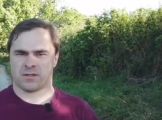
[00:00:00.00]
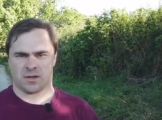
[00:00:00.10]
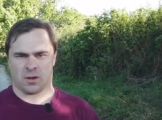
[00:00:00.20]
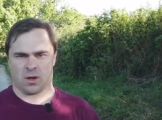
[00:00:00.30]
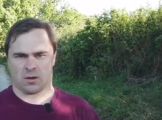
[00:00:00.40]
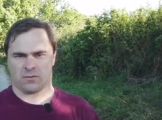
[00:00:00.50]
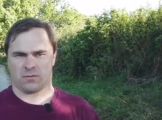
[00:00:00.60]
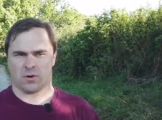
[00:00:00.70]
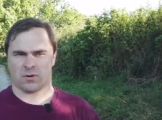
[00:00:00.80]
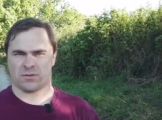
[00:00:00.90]
That's in a lot
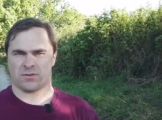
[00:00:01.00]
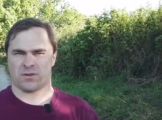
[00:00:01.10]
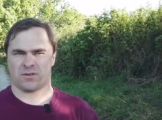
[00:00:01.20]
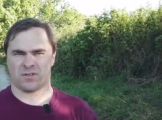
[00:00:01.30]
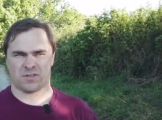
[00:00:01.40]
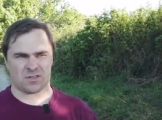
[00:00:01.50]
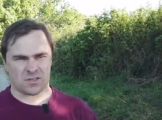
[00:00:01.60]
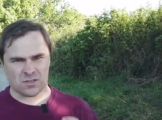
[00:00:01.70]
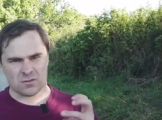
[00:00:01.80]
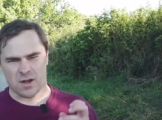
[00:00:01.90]
of words that just
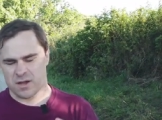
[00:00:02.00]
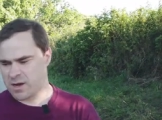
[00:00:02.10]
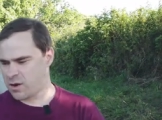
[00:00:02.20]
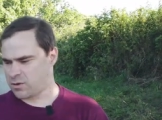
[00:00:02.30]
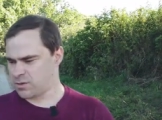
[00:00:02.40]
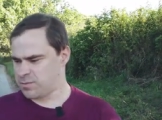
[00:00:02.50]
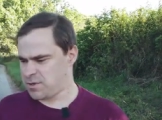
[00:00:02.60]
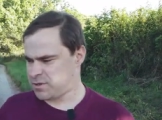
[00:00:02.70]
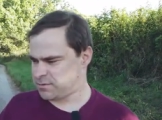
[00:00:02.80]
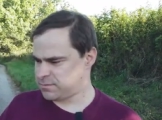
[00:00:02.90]
strike out as
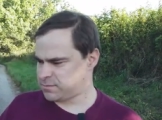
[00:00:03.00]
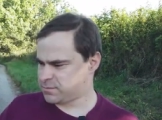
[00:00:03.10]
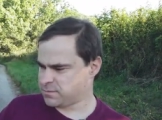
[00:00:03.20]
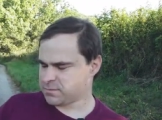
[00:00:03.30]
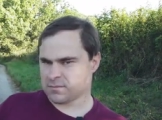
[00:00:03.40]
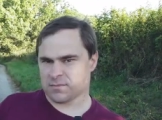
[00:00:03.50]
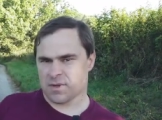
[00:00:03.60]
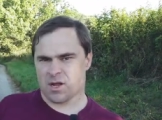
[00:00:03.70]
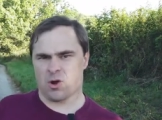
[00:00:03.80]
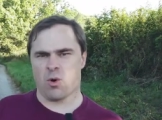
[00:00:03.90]
being
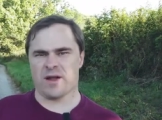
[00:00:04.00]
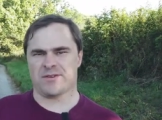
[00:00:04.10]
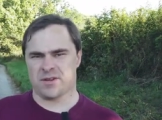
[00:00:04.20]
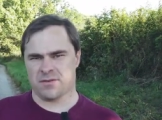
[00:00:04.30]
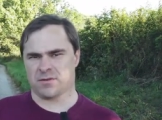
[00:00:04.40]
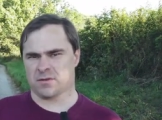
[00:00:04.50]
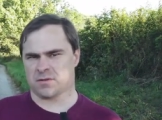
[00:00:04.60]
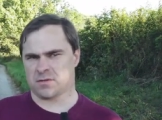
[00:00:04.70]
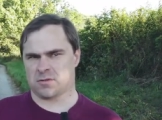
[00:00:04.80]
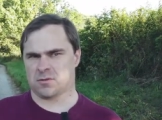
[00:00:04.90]
quite
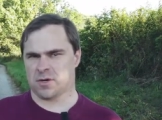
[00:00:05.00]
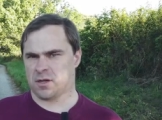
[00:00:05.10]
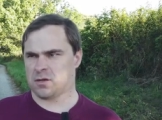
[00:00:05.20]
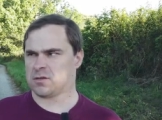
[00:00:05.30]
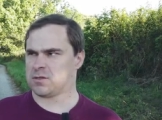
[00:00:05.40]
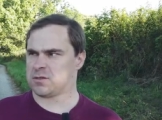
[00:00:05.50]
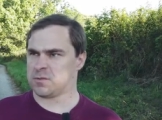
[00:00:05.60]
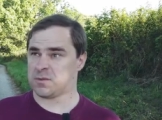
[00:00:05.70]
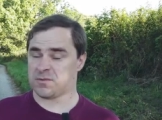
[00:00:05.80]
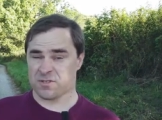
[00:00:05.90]
different to English in
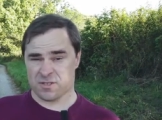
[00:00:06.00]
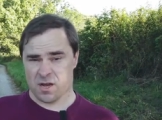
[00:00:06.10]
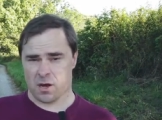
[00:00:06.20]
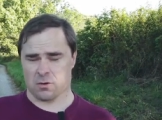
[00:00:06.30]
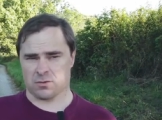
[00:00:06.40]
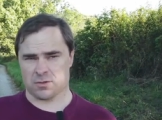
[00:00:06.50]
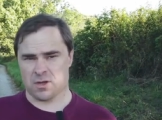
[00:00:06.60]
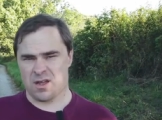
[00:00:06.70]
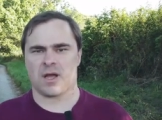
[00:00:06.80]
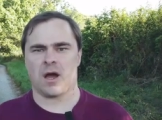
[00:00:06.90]
terms of sound.
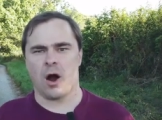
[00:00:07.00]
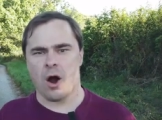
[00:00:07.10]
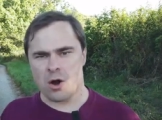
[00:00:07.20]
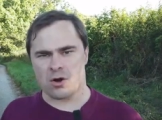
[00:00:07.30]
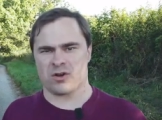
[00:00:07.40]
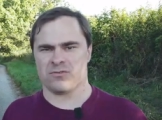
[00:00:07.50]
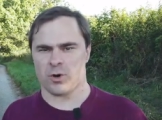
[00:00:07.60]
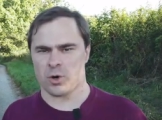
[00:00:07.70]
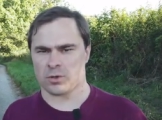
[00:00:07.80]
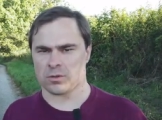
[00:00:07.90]

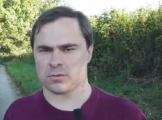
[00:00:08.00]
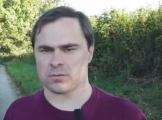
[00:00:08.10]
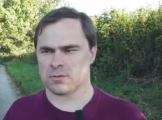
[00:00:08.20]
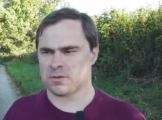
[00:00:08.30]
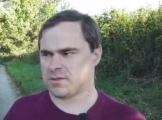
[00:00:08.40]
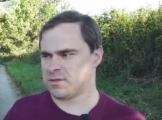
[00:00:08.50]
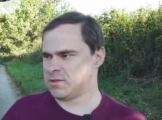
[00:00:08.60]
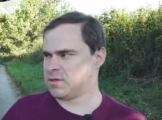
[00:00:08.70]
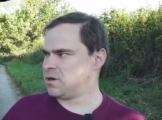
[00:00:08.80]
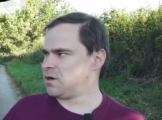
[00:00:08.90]
Argyfwng,
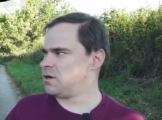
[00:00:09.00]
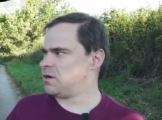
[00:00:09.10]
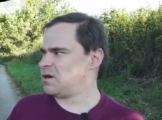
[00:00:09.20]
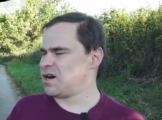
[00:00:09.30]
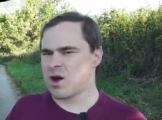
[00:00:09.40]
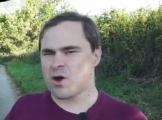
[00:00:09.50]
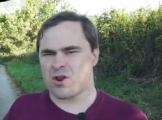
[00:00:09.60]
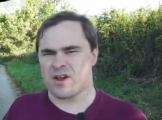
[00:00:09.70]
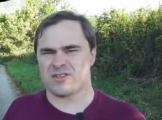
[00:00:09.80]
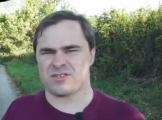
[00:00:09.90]
uh, a
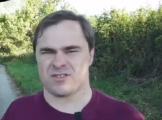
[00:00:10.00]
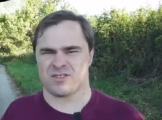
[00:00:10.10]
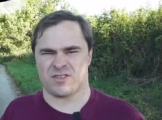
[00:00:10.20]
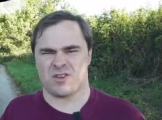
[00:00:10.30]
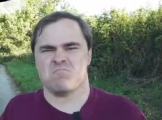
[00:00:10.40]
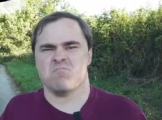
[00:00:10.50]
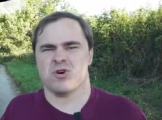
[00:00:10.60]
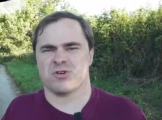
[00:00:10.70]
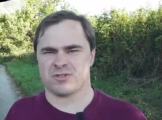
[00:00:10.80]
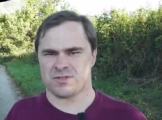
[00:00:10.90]
crisis, an
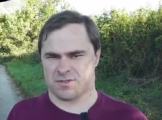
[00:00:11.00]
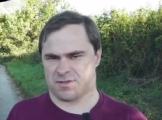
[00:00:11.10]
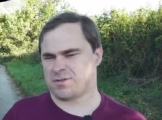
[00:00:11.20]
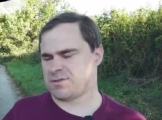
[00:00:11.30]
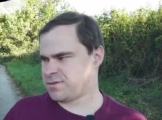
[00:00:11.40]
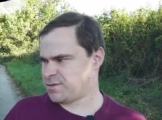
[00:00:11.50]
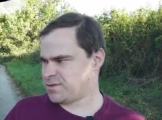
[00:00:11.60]
emergency.